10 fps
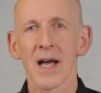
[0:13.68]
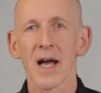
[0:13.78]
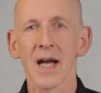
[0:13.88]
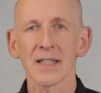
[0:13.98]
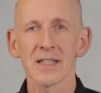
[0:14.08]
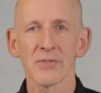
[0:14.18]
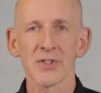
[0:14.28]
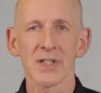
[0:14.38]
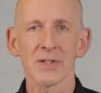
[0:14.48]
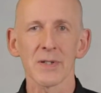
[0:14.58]
Active
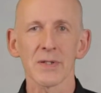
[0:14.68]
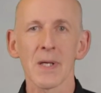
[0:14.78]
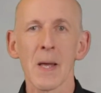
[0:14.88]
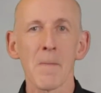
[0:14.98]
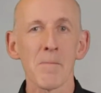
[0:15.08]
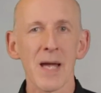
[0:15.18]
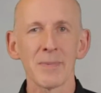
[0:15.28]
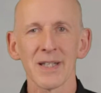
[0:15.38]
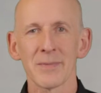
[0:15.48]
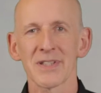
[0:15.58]
resistance may
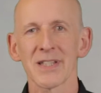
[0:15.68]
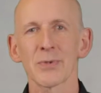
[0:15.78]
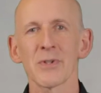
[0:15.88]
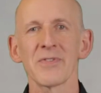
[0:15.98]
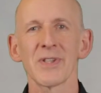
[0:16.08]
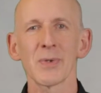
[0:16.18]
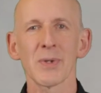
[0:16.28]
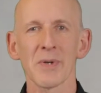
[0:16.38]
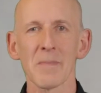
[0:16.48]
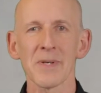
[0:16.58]
be limited to a few
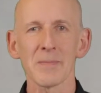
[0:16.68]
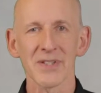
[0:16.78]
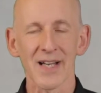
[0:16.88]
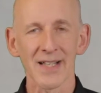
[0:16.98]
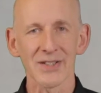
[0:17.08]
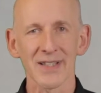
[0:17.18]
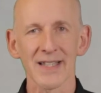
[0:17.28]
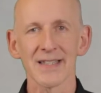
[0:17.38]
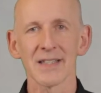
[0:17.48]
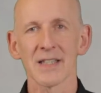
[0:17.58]
grumpy but
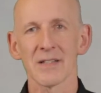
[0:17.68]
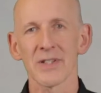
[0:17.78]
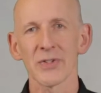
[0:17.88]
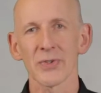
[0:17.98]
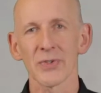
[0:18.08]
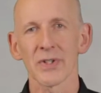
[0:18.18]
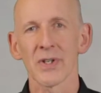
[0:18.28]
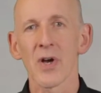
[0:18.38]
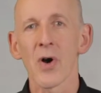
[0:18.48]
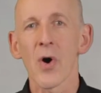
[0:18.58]
isolated individuals,
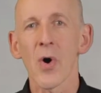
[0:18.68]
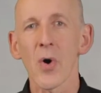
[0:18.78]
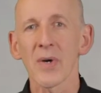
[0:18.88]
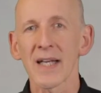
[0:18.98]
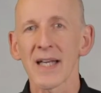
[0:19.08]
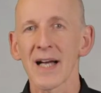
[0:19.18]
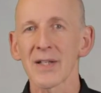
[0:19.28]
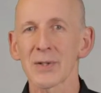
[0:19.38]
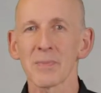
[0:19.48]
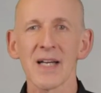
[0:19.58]
or it
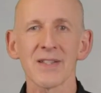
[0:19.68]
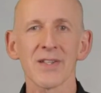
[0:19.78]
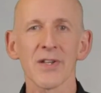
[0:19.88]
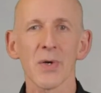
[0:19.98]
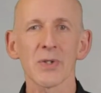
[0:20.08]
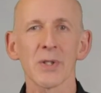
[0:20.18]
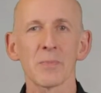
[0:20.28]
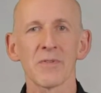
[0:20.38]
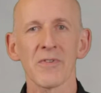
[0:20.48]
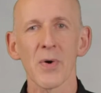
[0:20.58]
can spread to those who
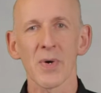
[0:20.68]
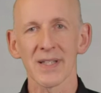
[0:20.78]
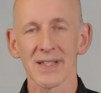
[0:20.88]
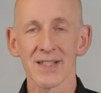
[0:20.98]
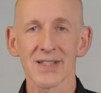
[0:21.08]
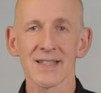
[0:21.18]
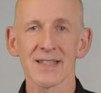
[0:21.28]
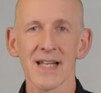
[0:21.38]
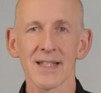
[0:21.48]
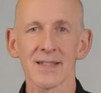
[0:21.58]
provoke
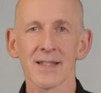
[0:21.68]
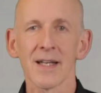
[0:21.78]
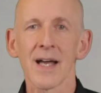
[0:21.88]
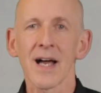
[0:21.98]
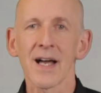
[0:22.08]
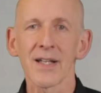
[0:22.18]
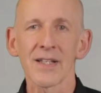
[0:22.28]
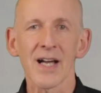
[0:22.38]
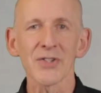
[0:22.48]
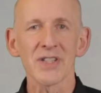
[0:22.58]
discontent
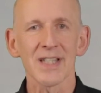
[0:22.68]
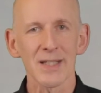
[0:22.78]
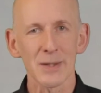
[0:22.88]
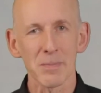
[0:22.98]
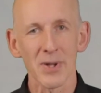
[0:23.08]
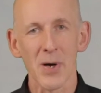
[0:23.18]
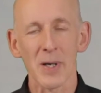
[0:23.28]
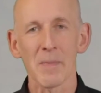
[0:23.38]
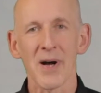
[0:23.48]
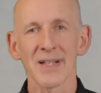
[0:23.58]
and agitate to
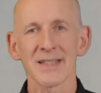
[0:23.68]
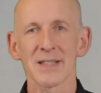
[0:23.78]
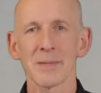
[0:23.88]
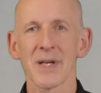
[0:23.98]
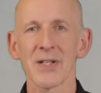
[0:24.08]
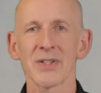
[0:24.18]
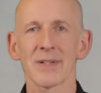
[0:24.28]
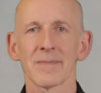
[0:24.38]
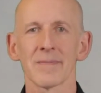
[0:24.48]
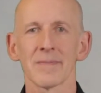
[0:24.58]
block participation.